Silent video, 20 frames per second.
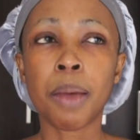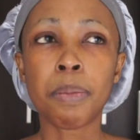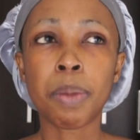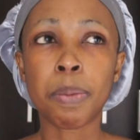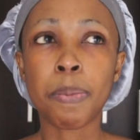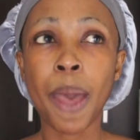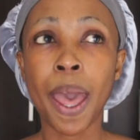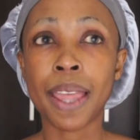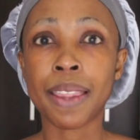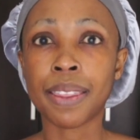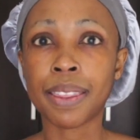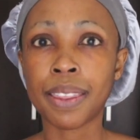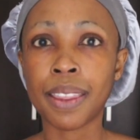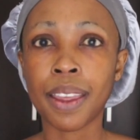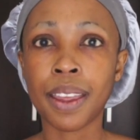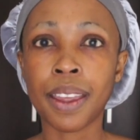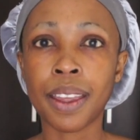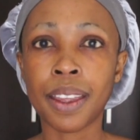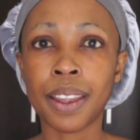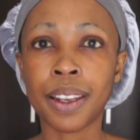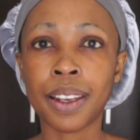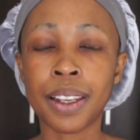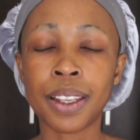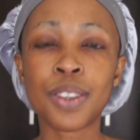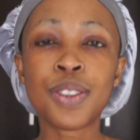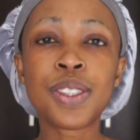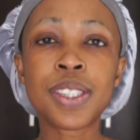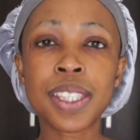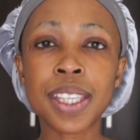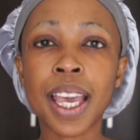Bepanthen,
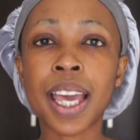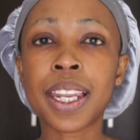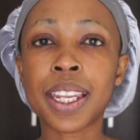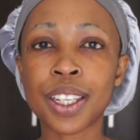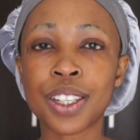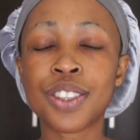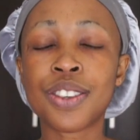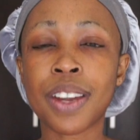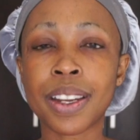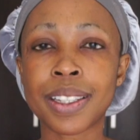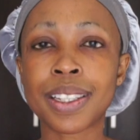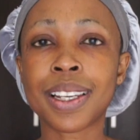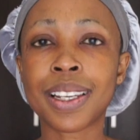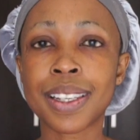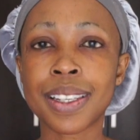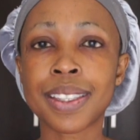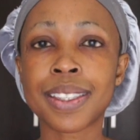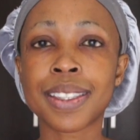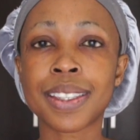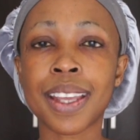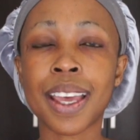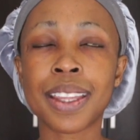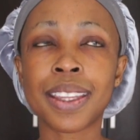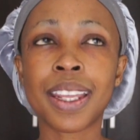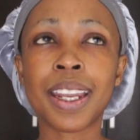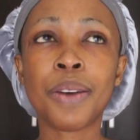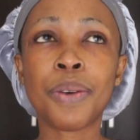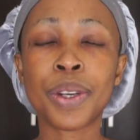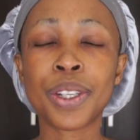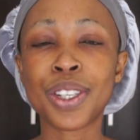you see, I need to write a list. And
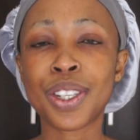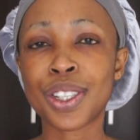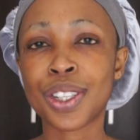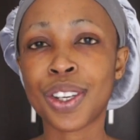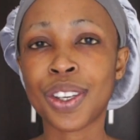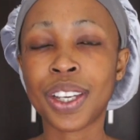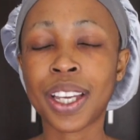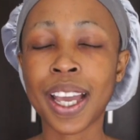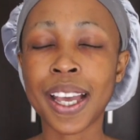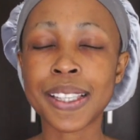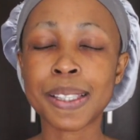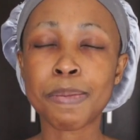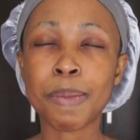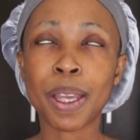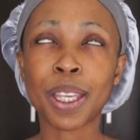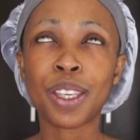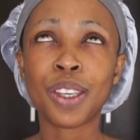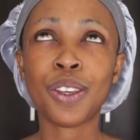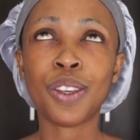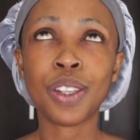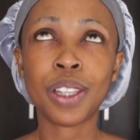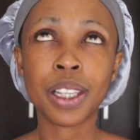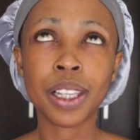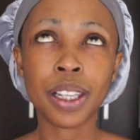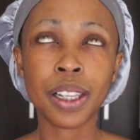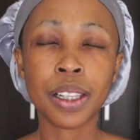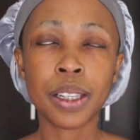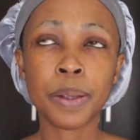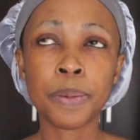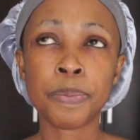then I want to show you guys my cute
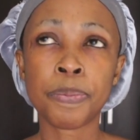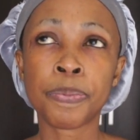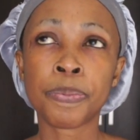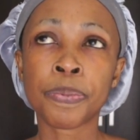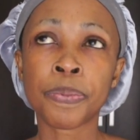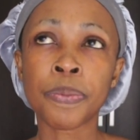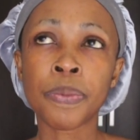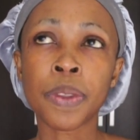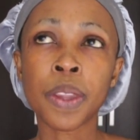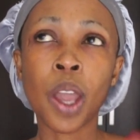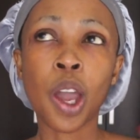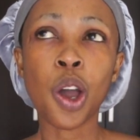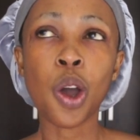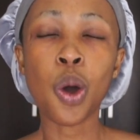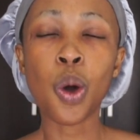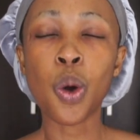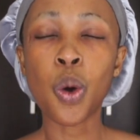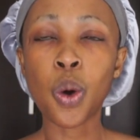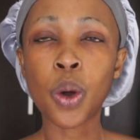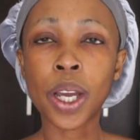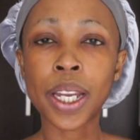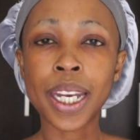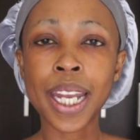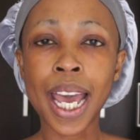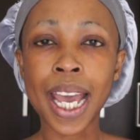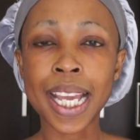little a